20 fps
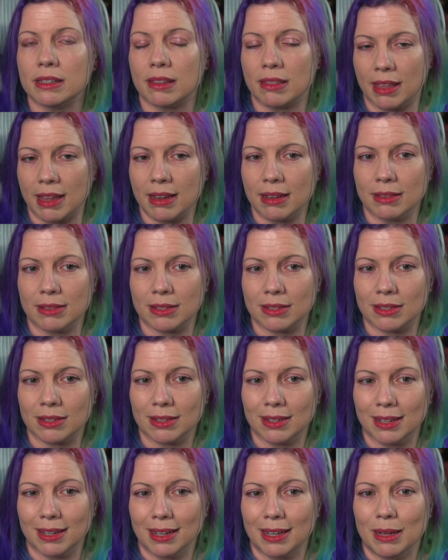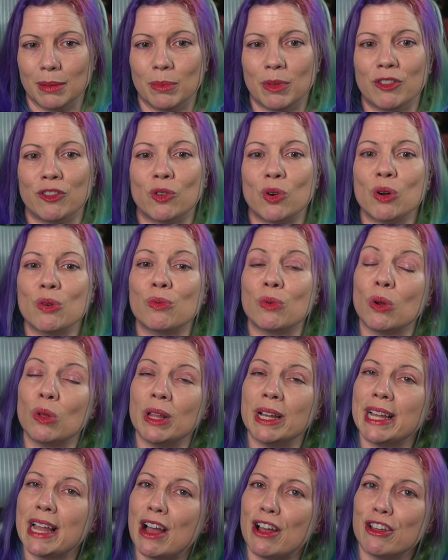things. Before
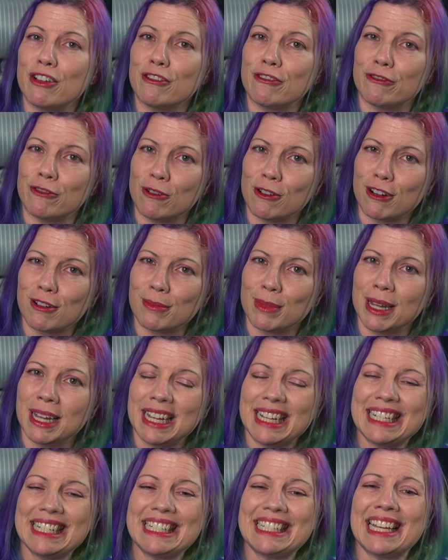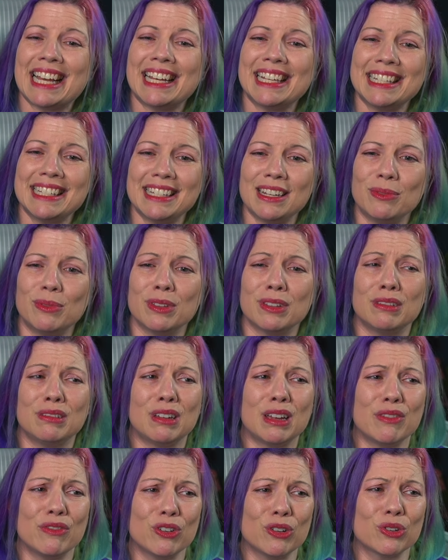rolling out your form, test it with a
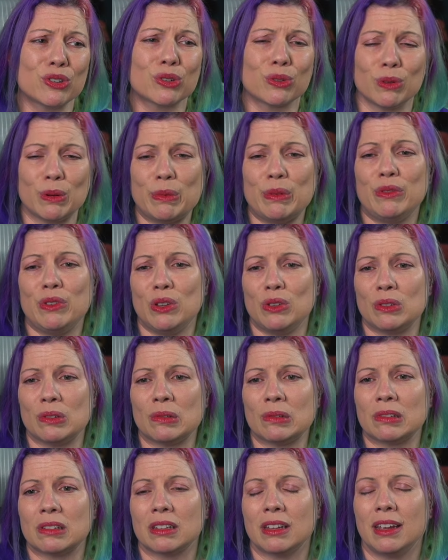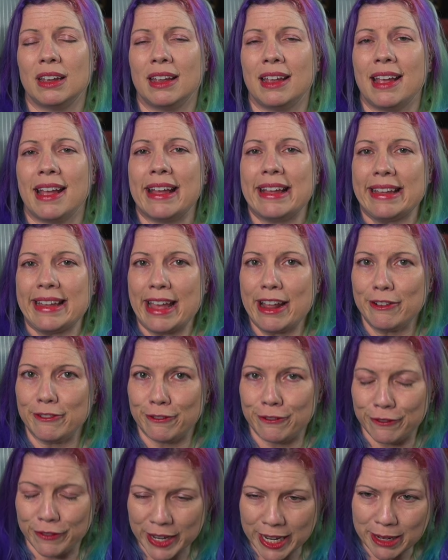diverse group of users. Get
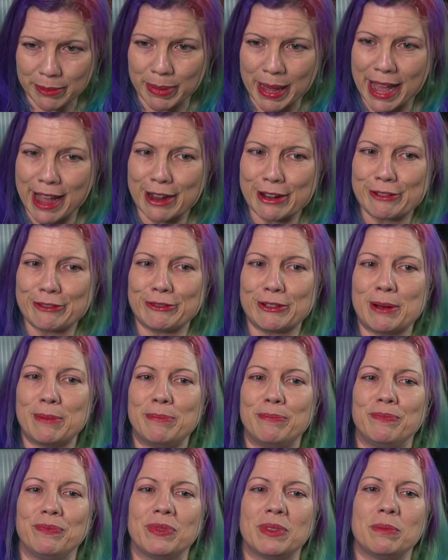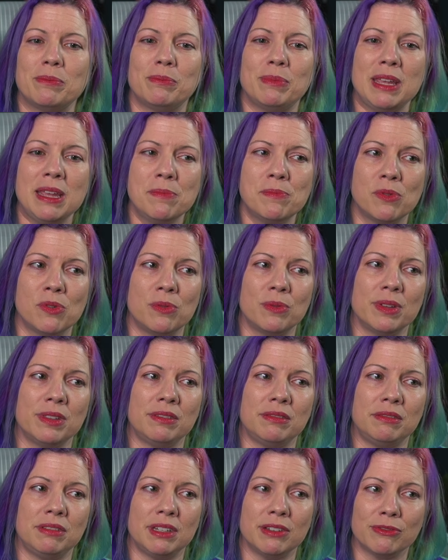feedback from people
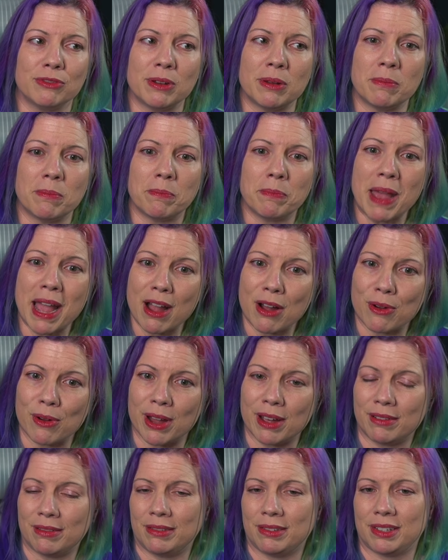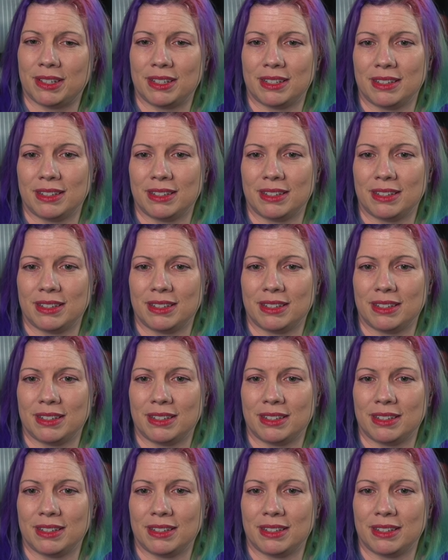with different backgrounds,